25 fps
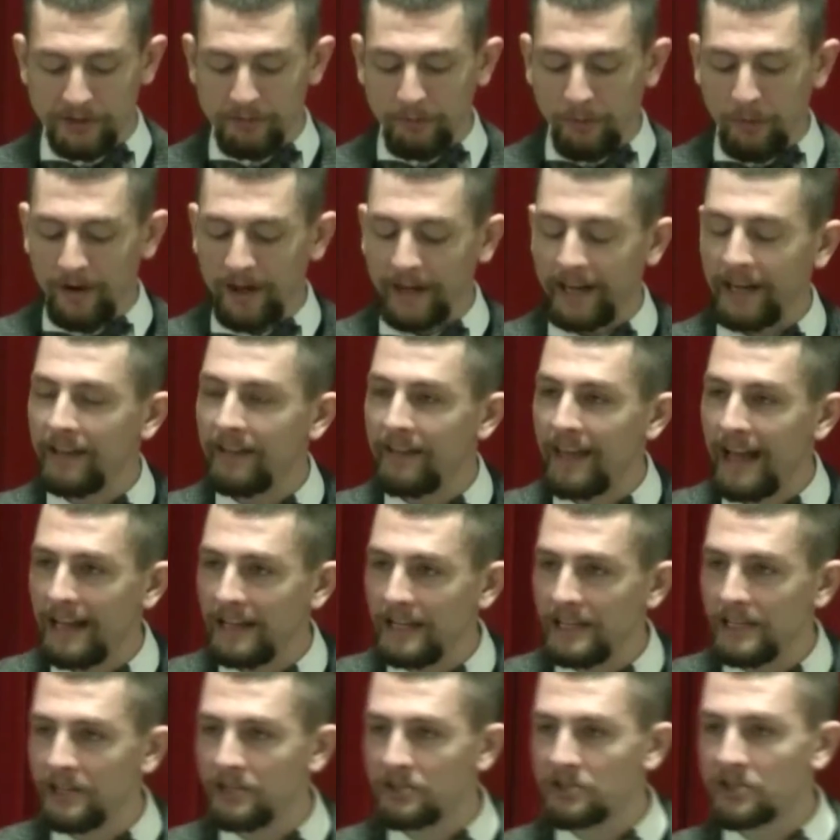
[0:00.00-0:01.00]
this morning, and
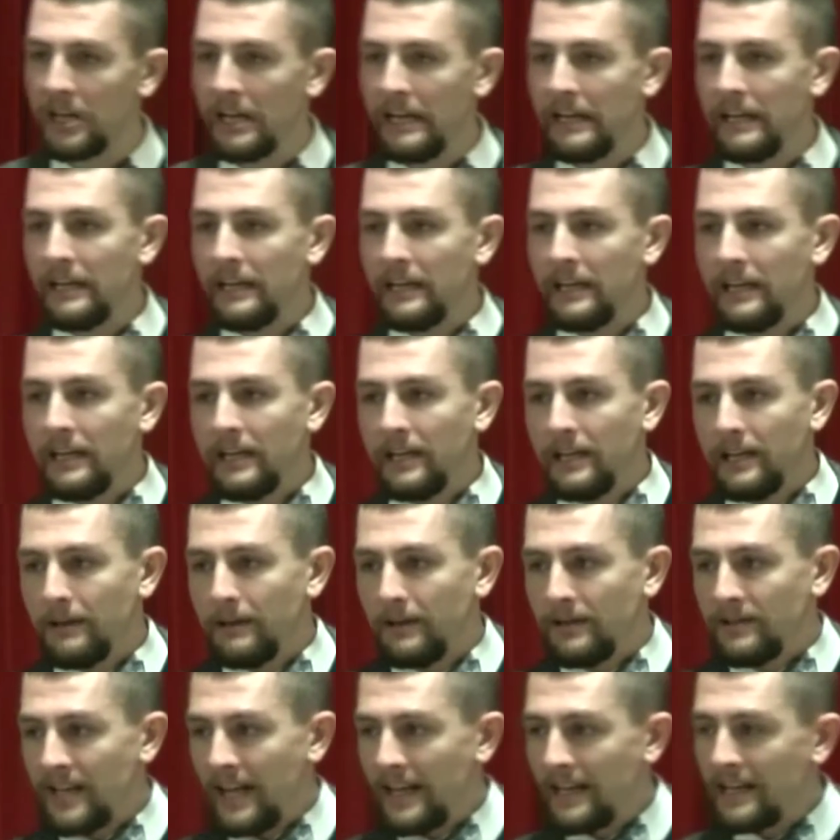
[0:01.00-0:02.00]
that is
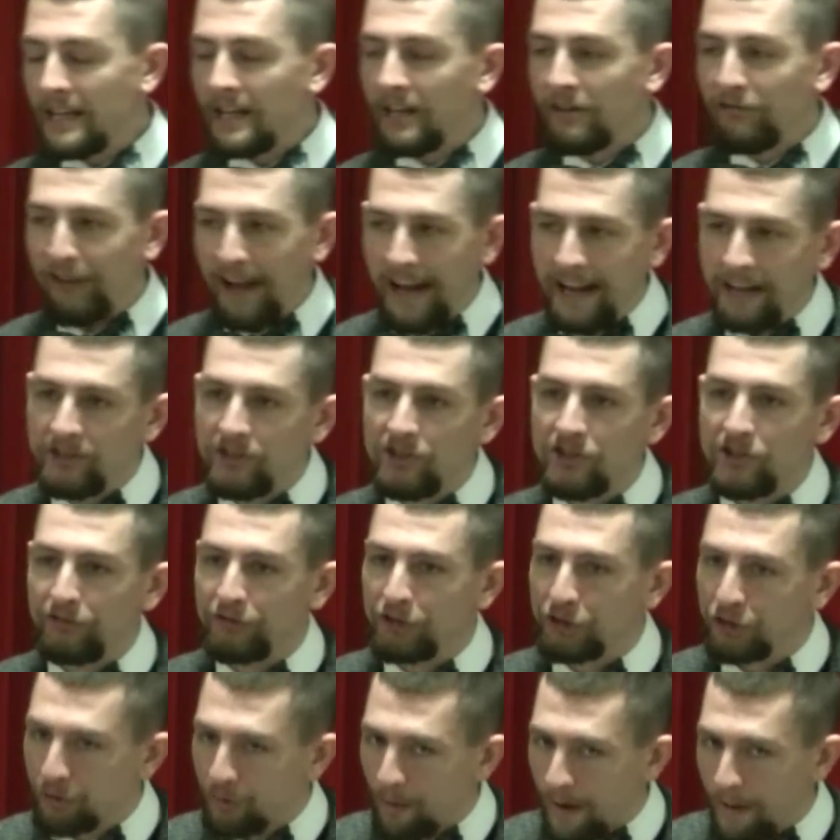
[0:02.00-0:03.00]
taking advantage
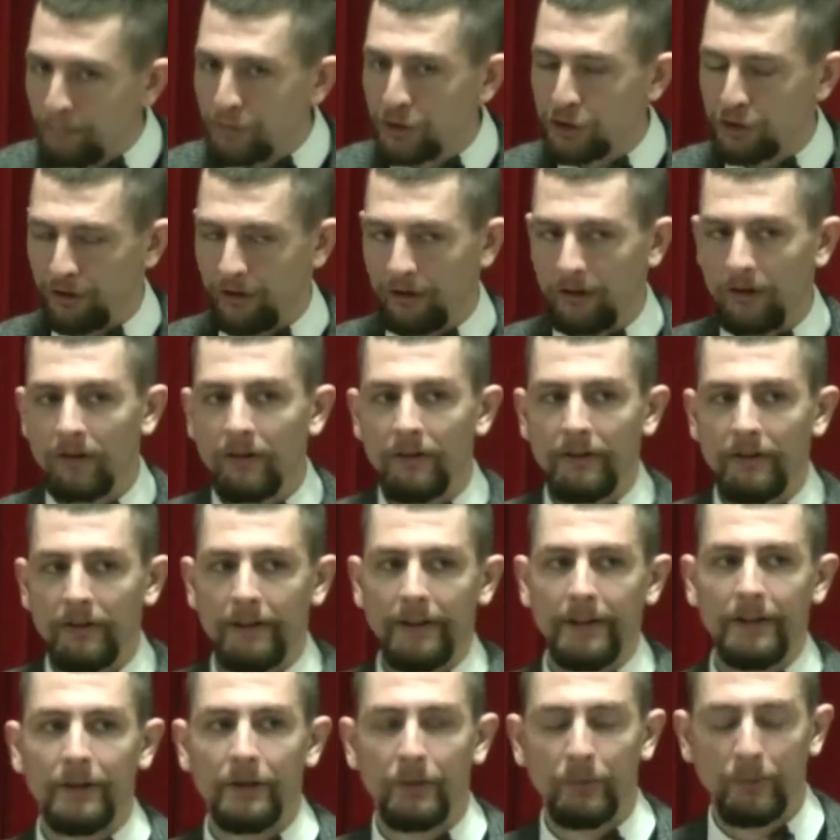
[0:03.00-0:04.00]
of Scripture
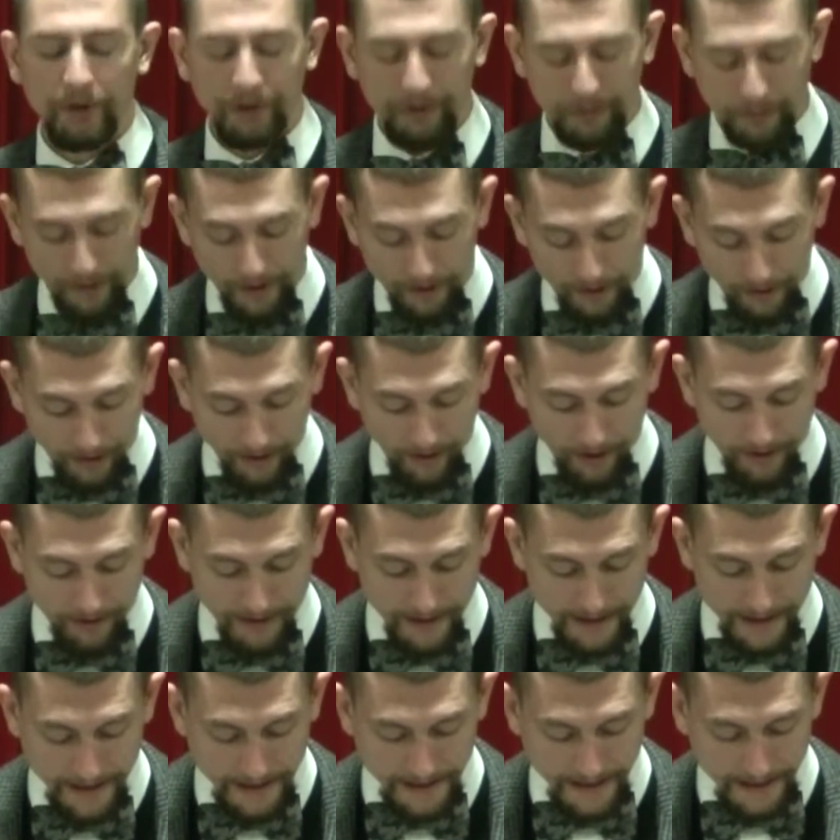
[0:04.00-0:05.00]
with
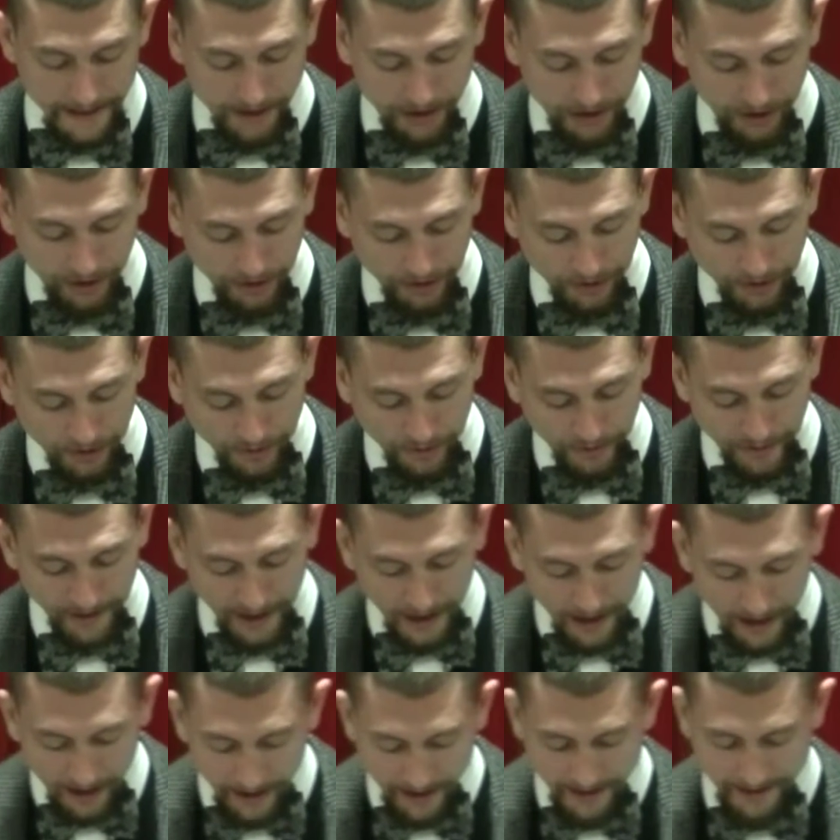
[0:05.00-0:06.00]
regard to the
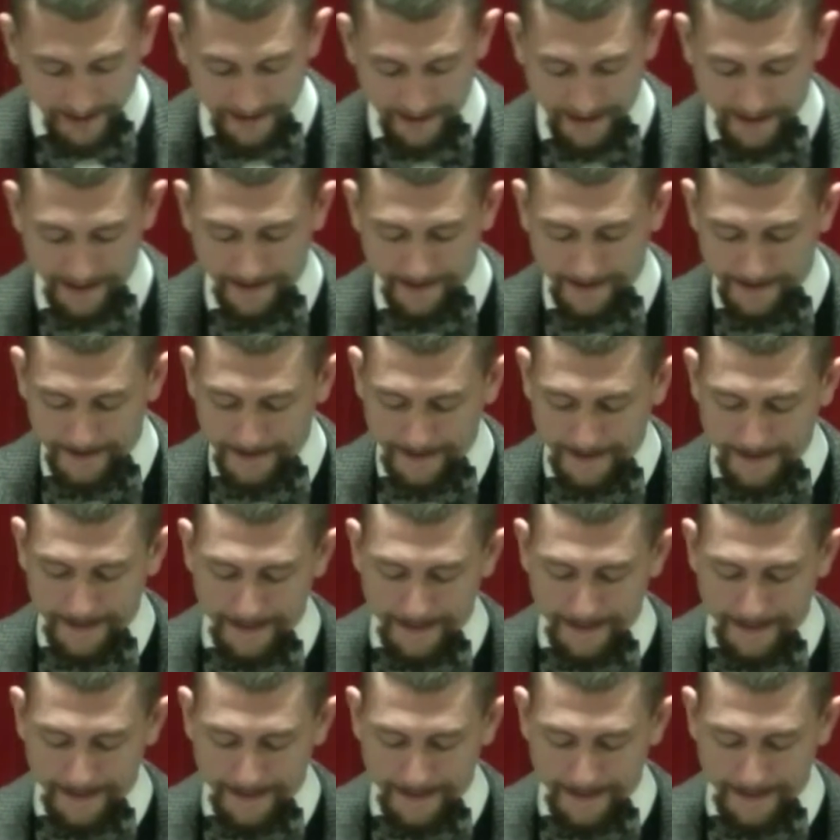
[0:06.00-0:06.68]
content